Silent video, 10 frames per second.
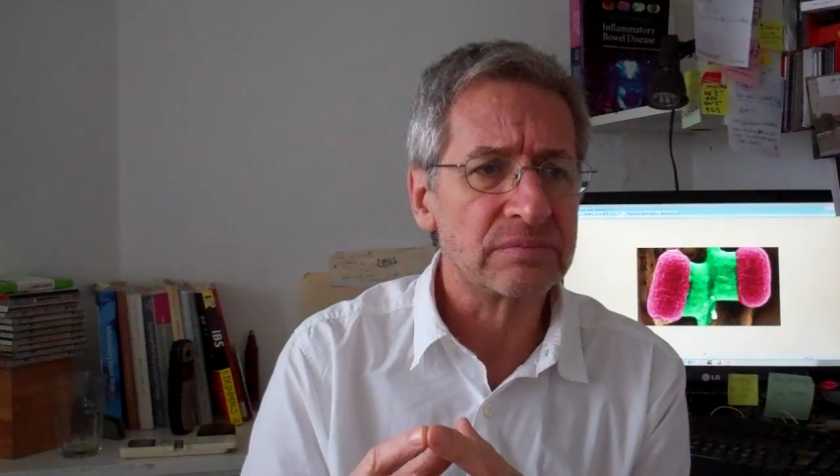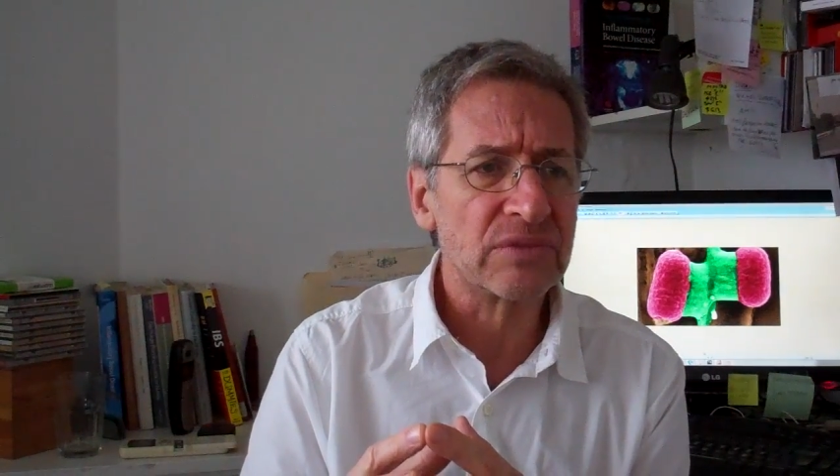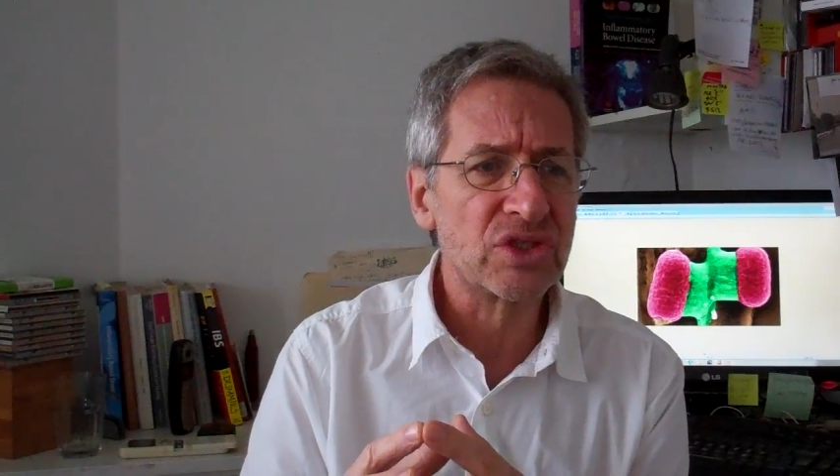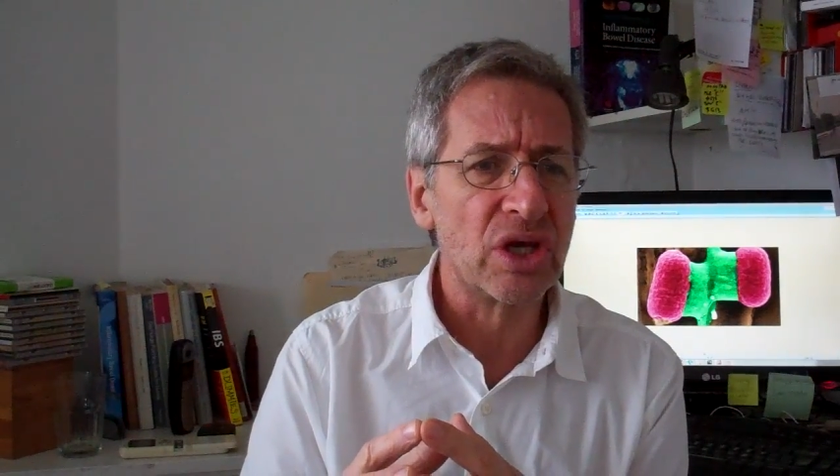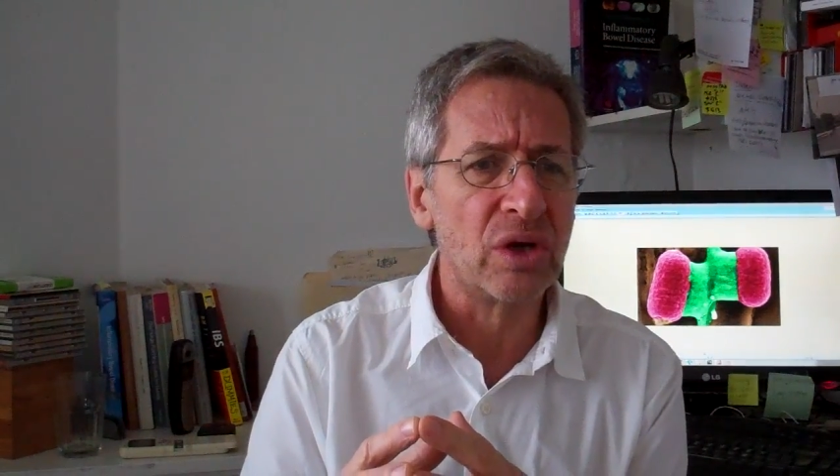
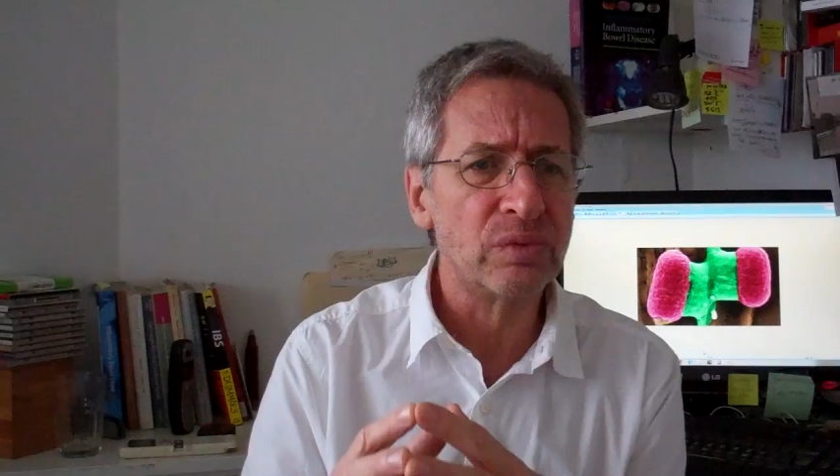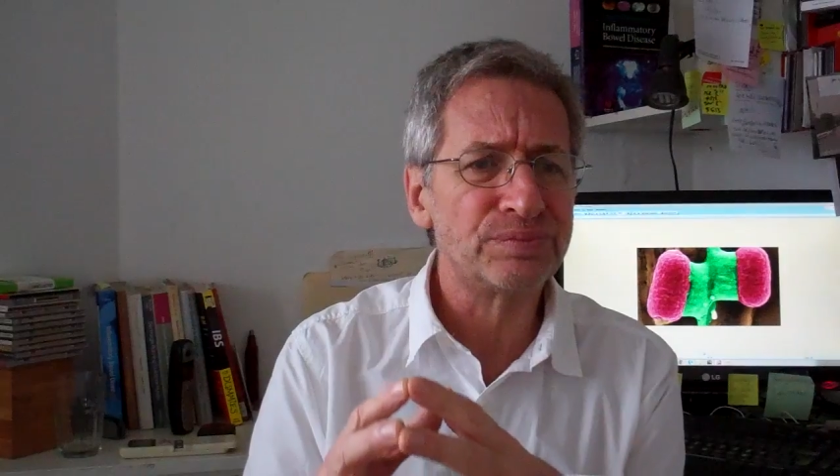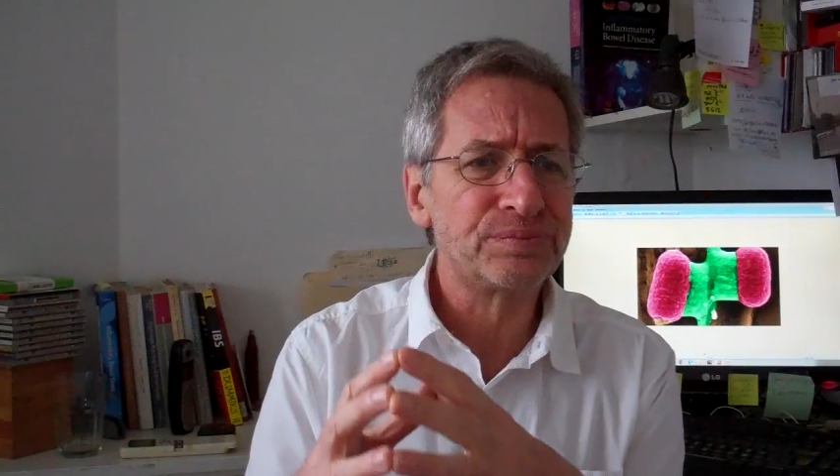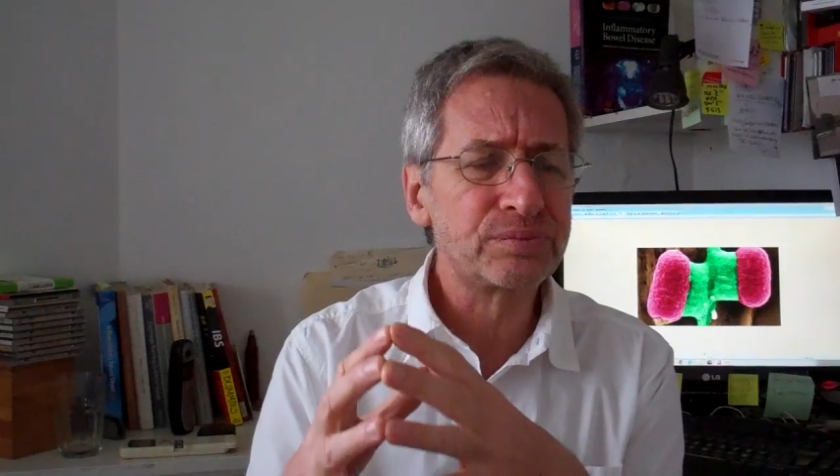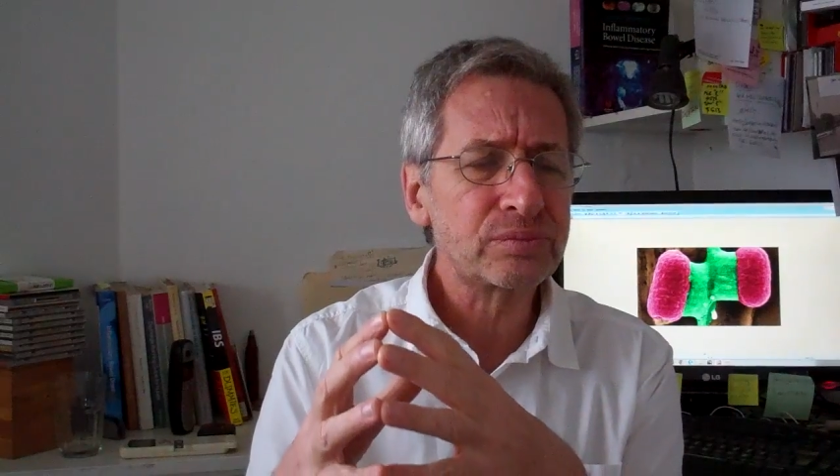
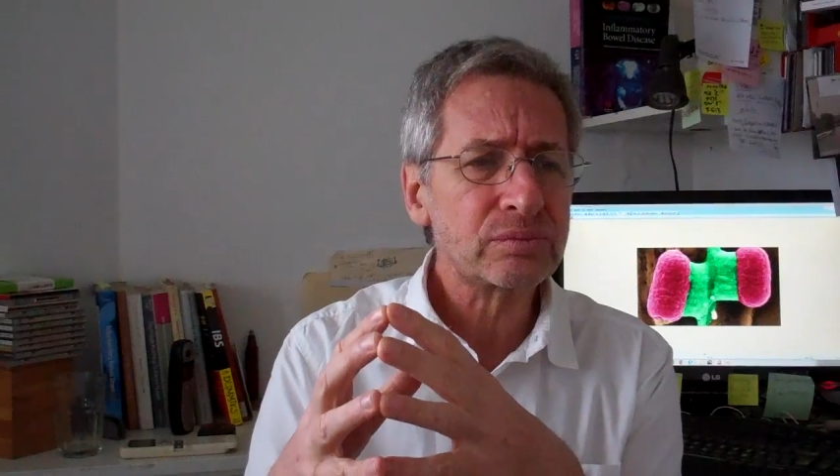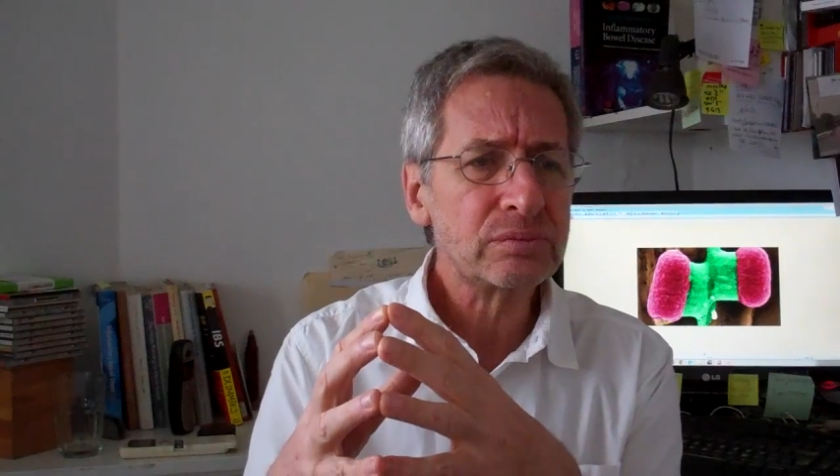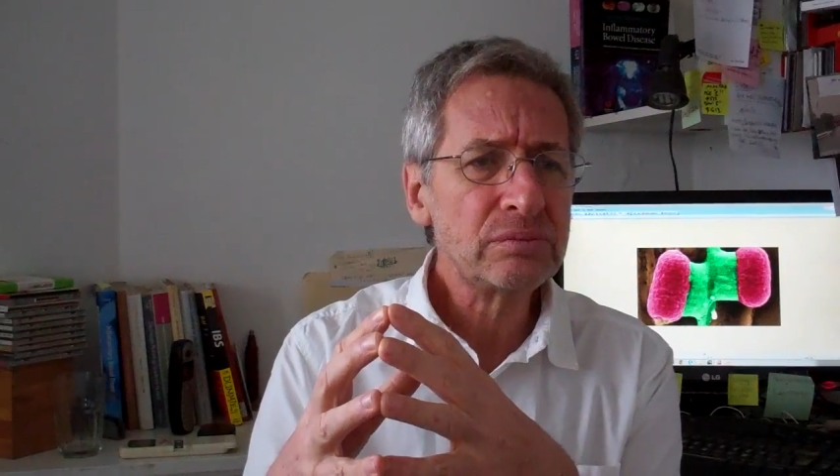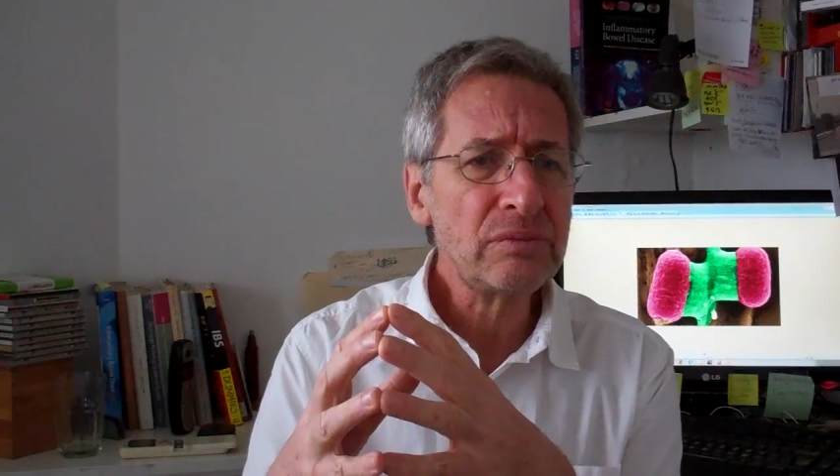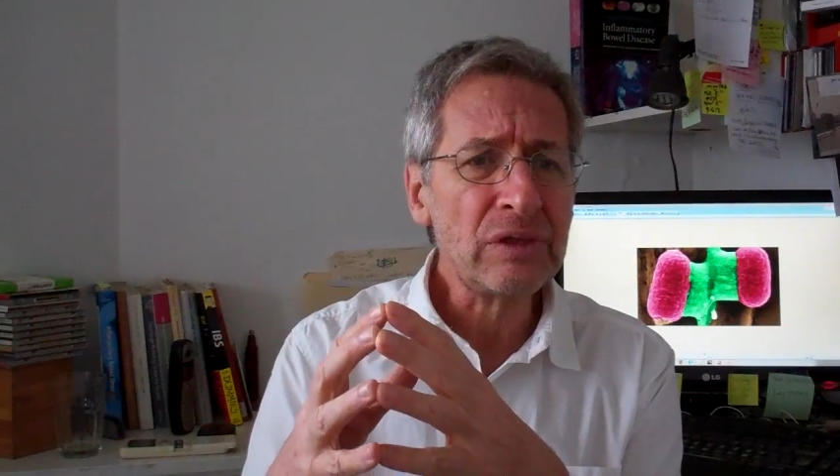So
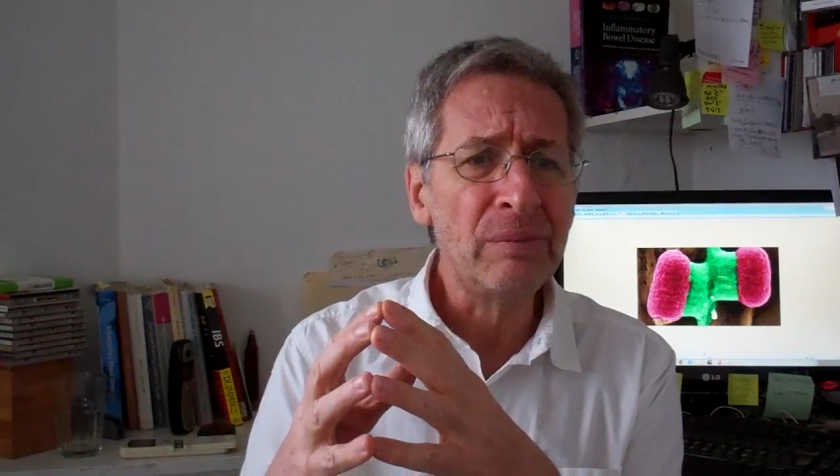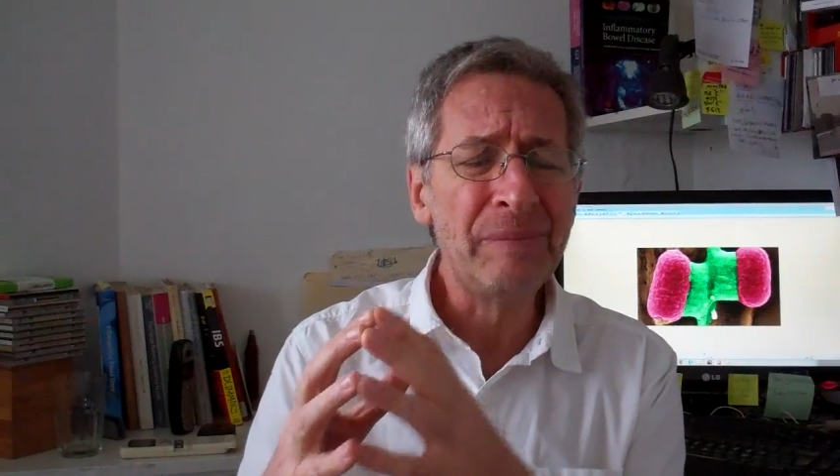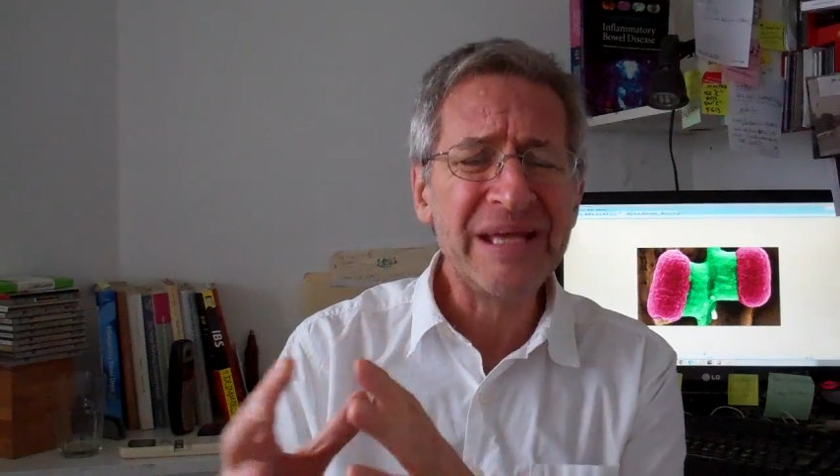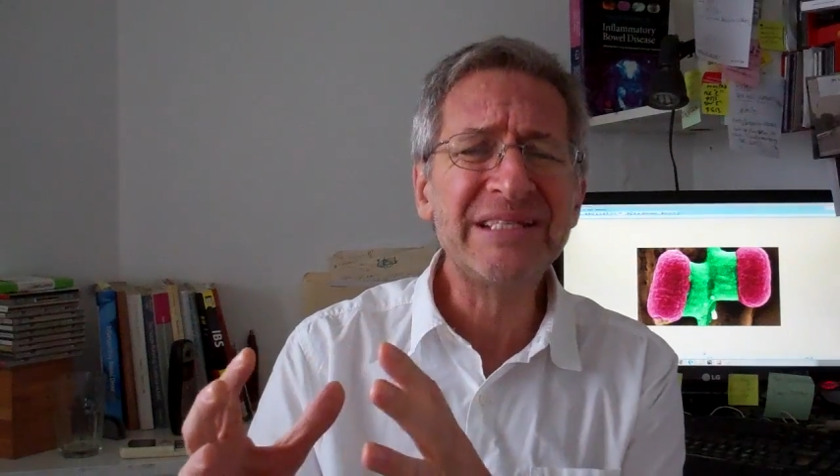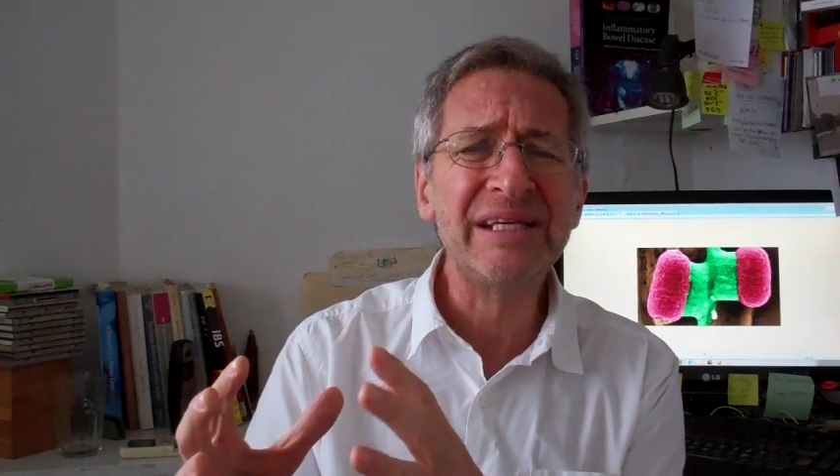
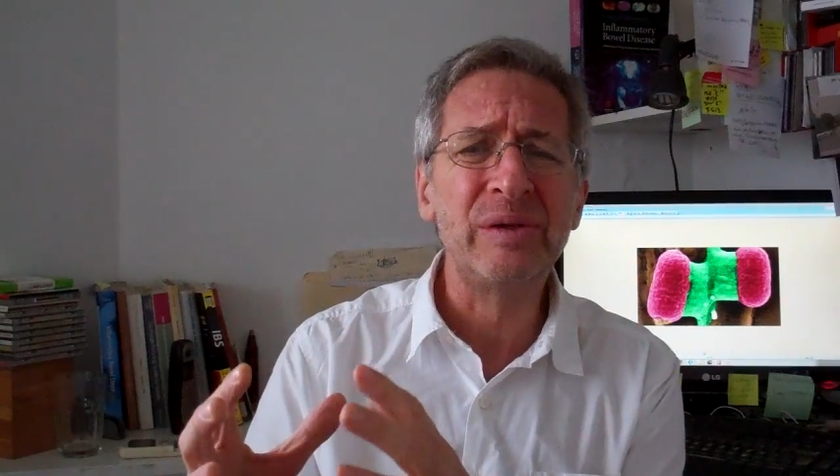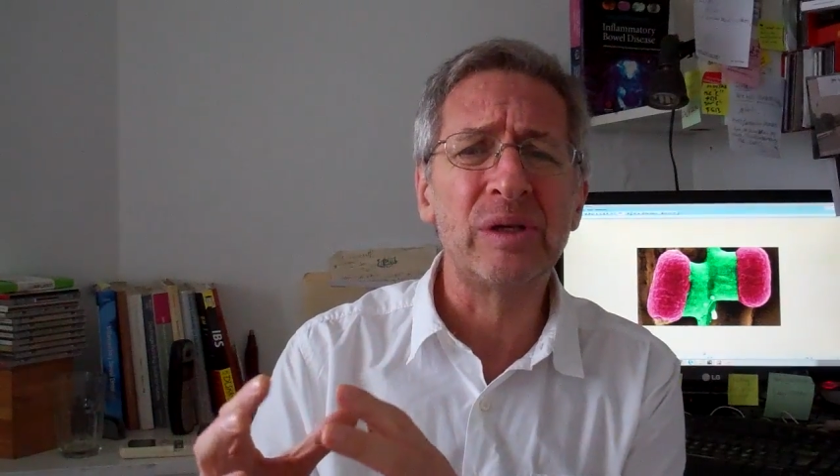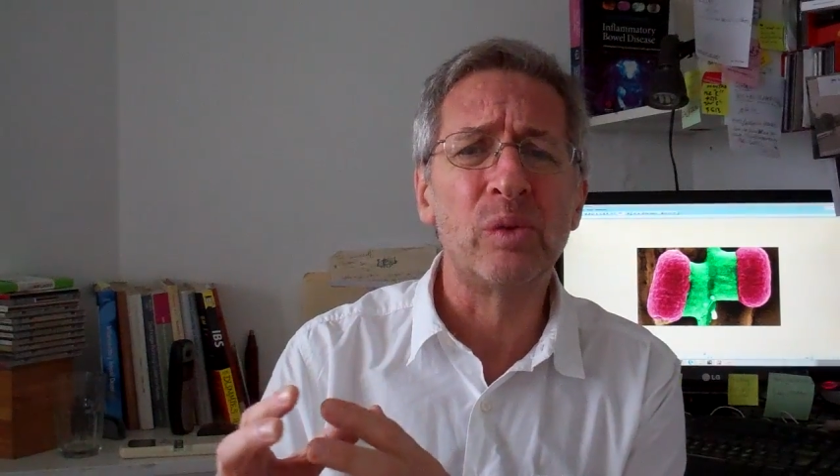basically